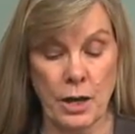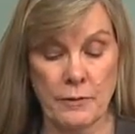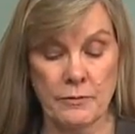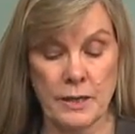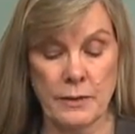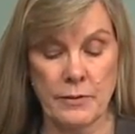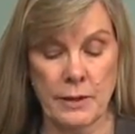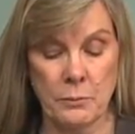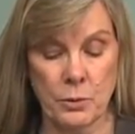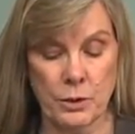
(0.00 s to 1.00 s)
I find
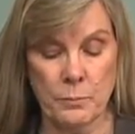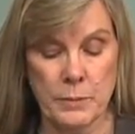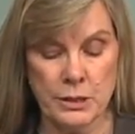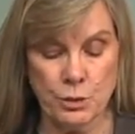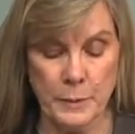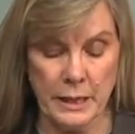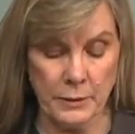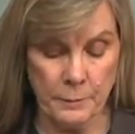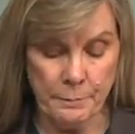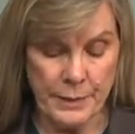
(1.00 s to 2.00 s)
they work much better.